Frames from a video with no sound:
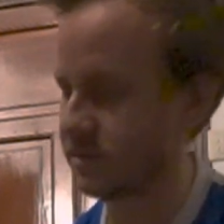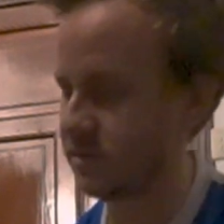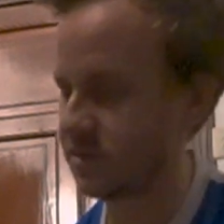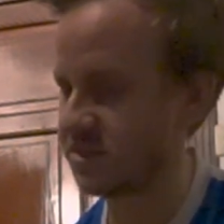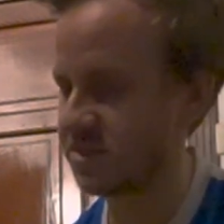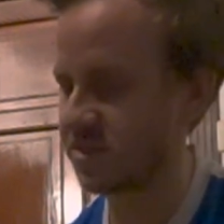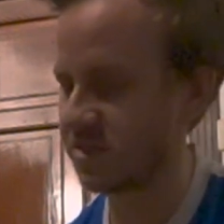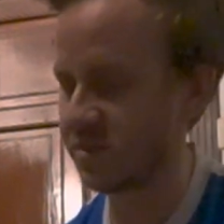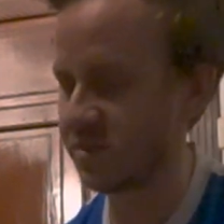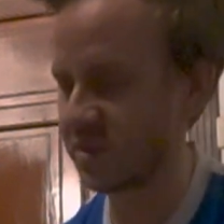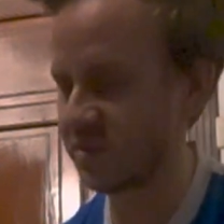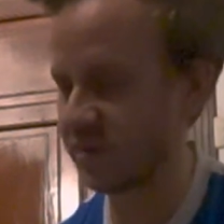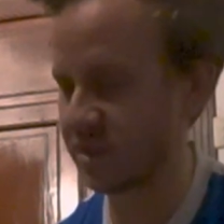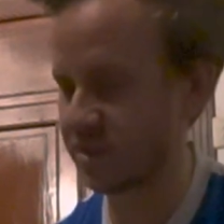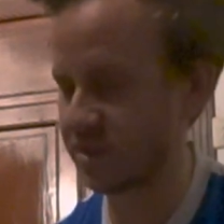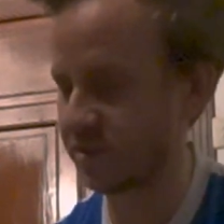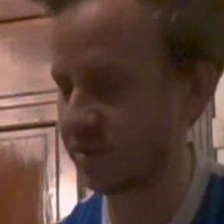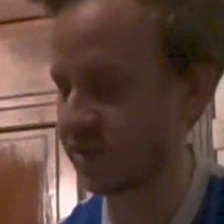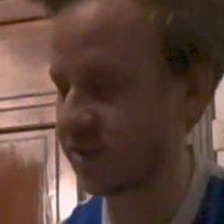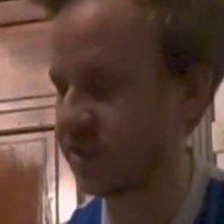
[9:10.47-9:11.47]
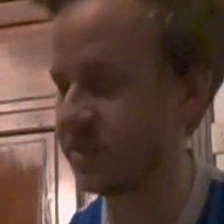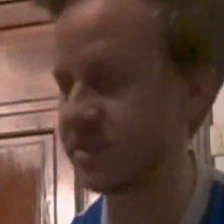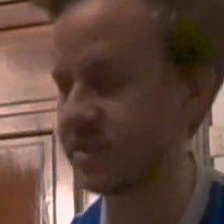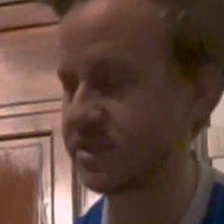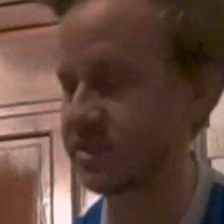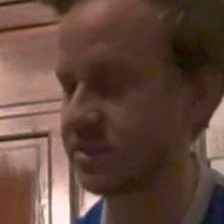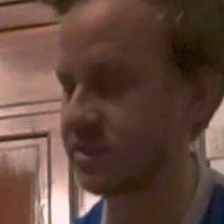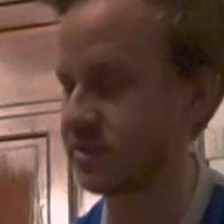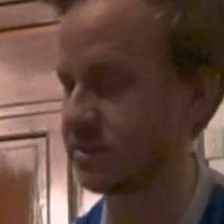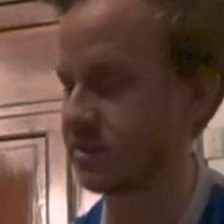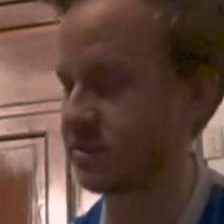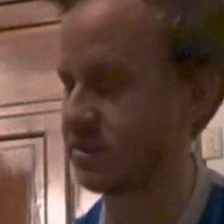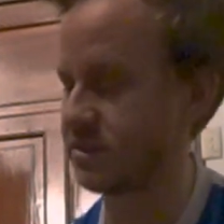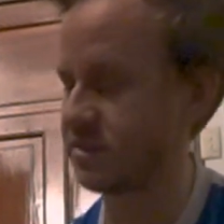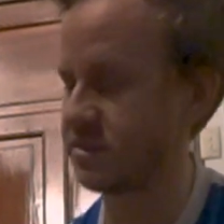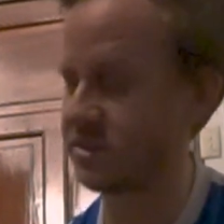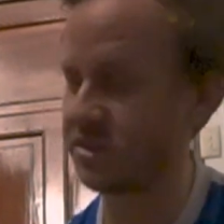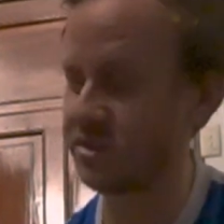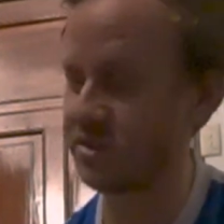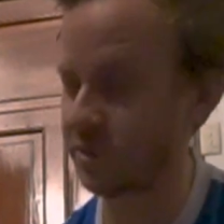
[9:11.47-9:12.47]
So that we can make sure that his
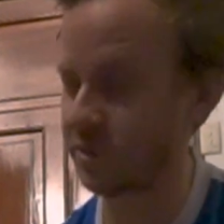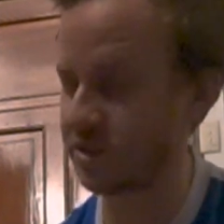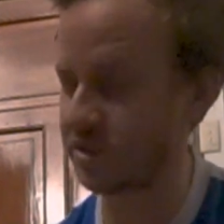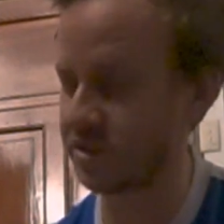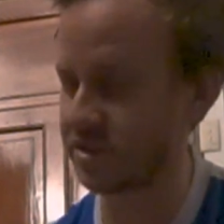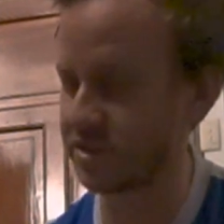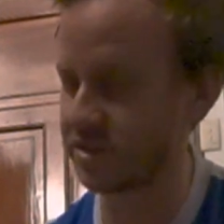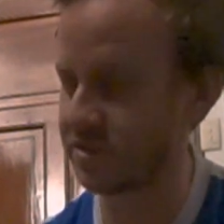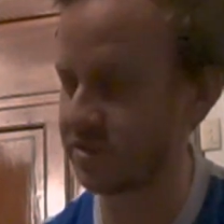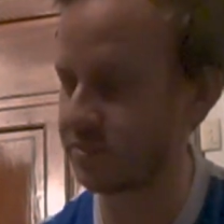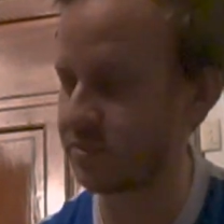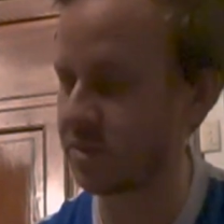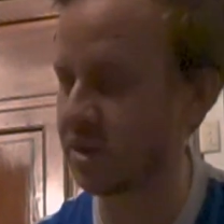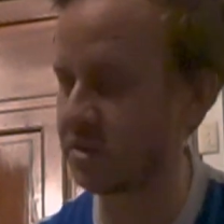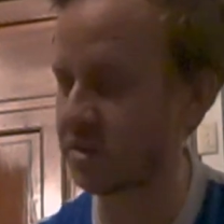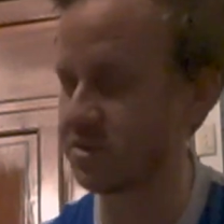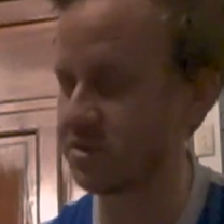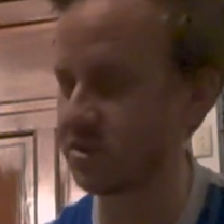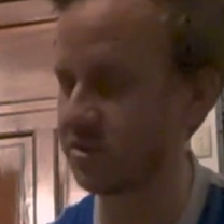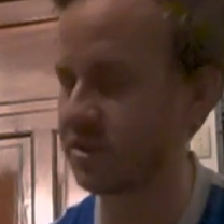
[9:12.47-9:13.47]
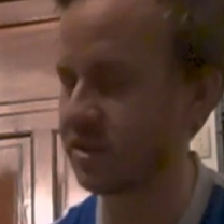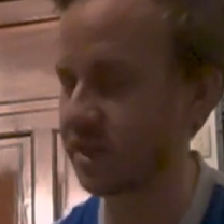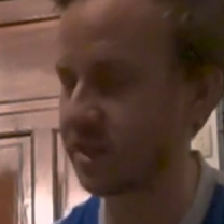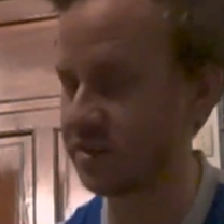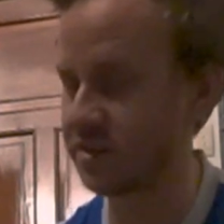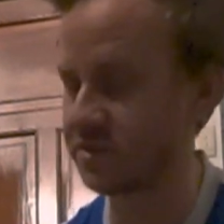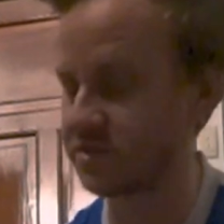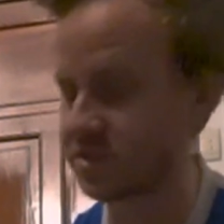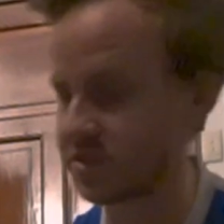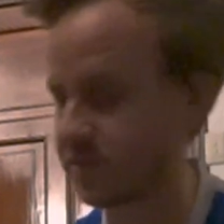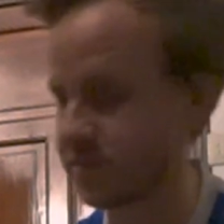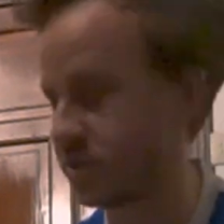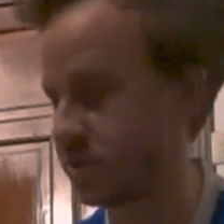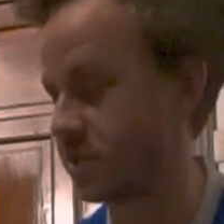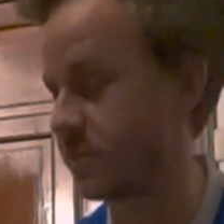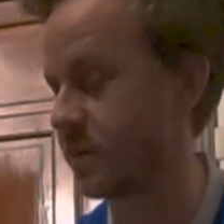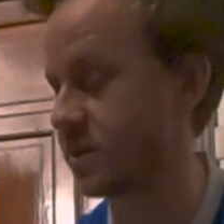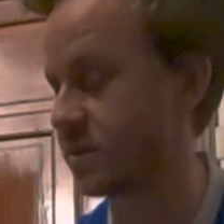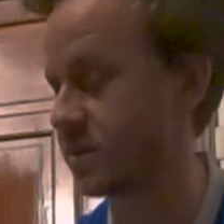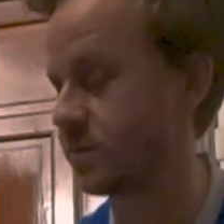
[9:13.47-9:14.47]
situation is monitored and handled as much as
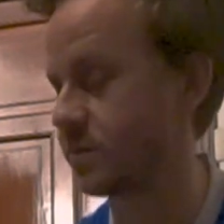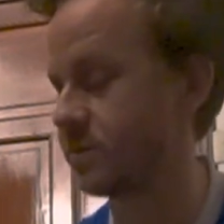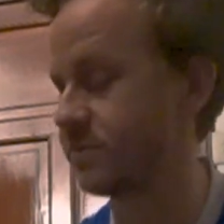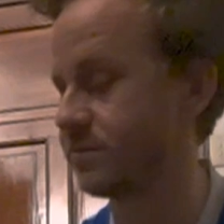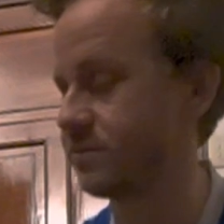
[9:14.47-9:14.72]
possible.